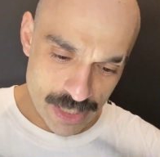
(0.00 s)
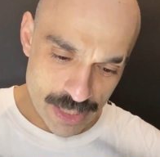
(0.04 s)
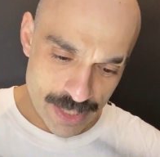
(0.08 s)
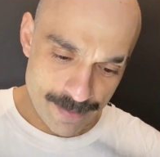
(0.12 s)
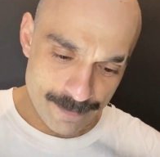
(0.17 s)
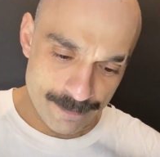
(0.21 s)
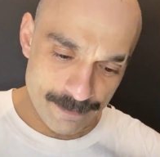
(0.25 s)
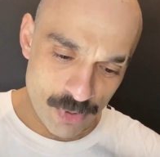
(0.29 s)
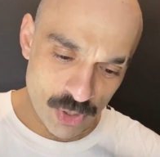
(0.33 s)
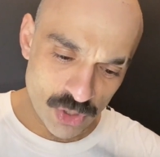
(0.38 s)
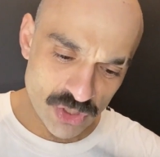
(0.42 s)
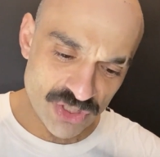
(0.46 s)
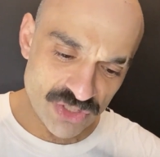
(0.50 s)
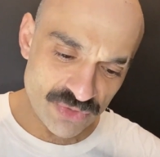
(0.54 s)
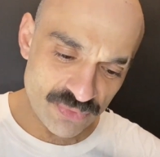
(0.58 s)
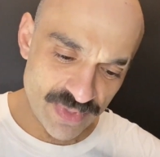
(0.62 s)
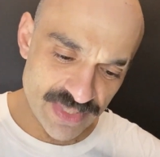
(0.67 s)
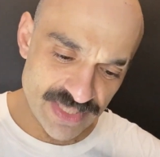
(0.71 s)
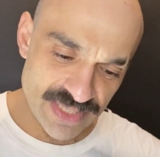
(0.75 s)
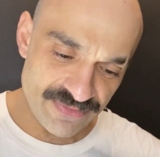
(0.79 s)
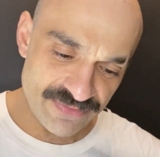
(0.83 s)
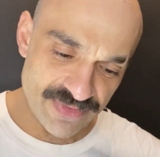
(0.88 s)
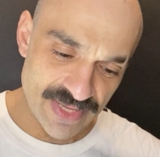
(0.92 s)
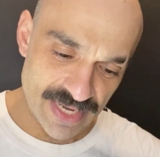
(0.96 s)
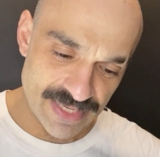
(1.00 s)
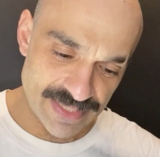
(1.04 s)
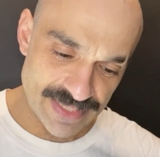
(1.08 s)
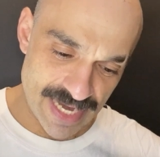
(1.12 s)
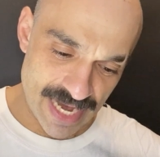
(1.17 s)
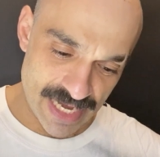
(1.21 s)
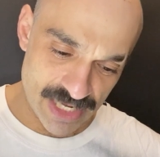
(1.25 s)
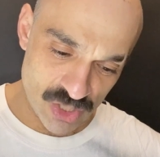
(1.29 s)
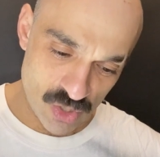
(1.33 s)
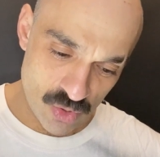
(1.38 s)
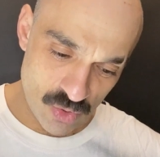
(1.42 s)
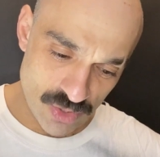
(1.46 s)
Most recent
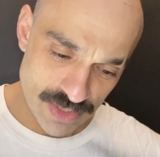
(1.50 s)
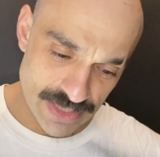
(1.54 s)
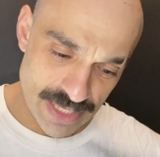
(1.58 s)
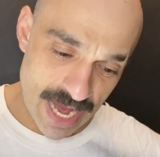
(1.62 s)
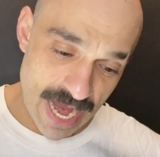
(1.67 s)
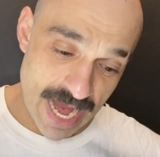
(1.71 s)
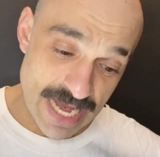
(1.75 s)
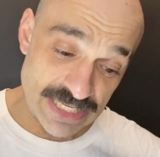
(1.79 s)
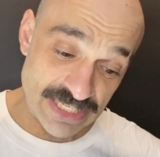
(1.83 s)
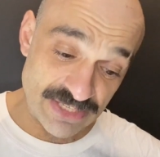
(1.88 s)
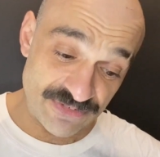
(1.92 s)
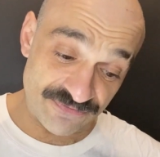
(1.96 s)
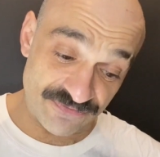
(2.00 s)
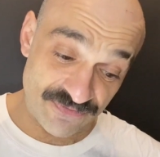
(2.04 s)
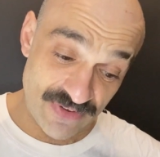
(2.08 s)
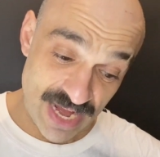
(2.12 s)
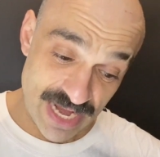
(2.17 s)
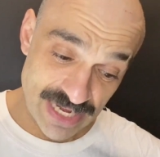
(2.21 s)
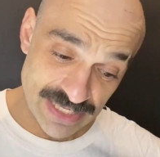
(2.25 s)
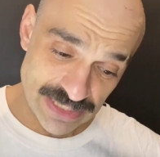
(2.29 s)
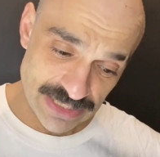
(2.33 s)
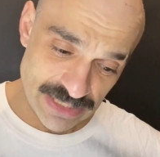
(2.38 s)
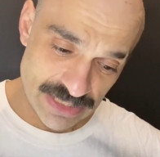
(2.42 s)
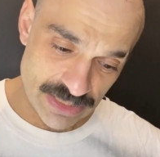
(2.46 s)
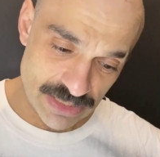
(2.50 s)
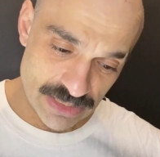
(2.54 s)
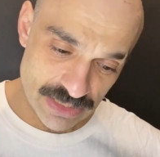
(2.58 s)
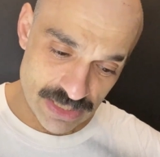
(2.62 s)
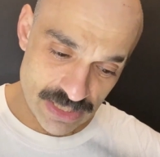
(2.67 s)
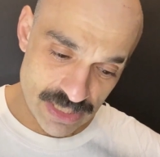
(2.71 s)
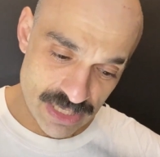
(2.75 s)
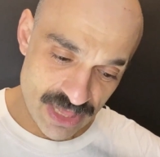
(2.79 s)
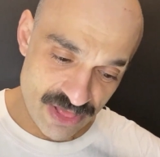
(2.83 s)
diagnosis advised